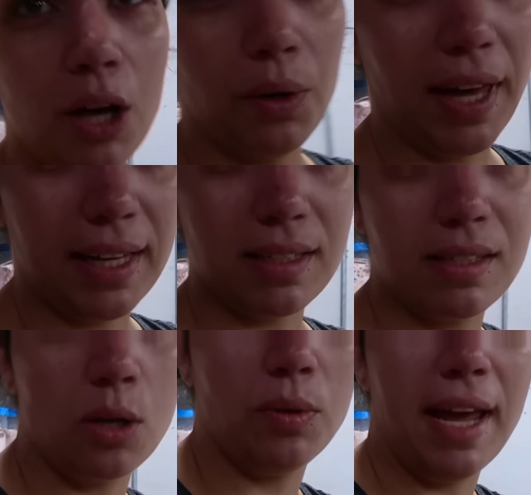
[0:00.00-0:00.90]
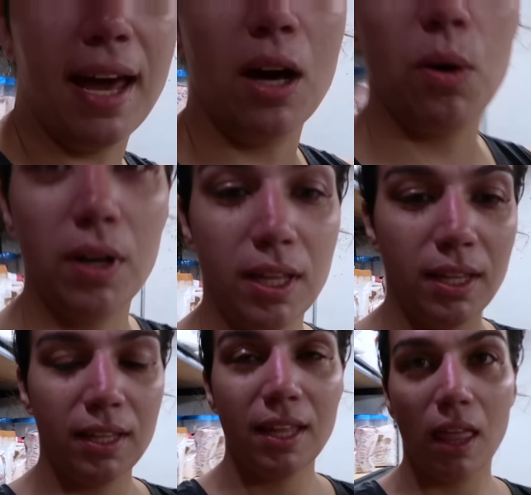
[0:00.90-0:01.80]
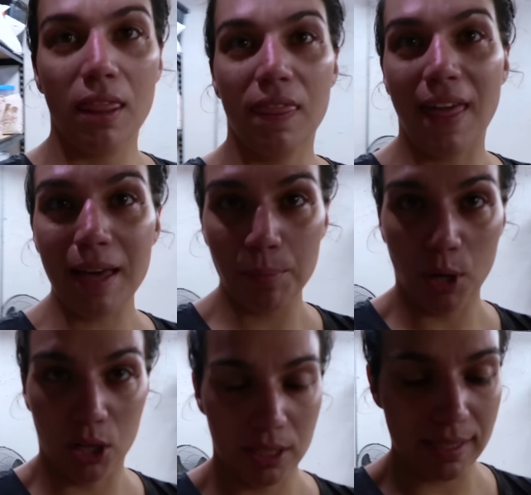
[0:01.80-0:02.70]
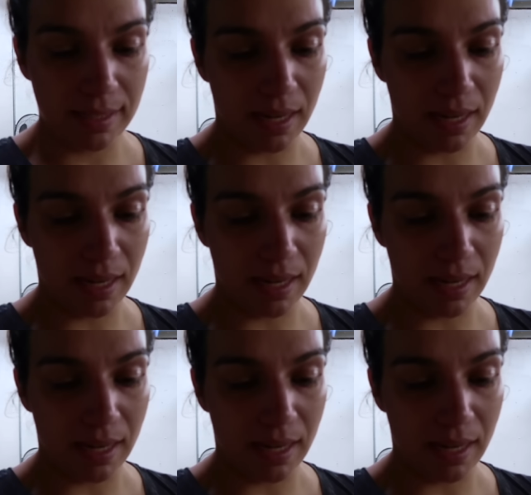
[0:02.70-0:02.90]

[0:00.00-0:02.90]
Okay, so now that part is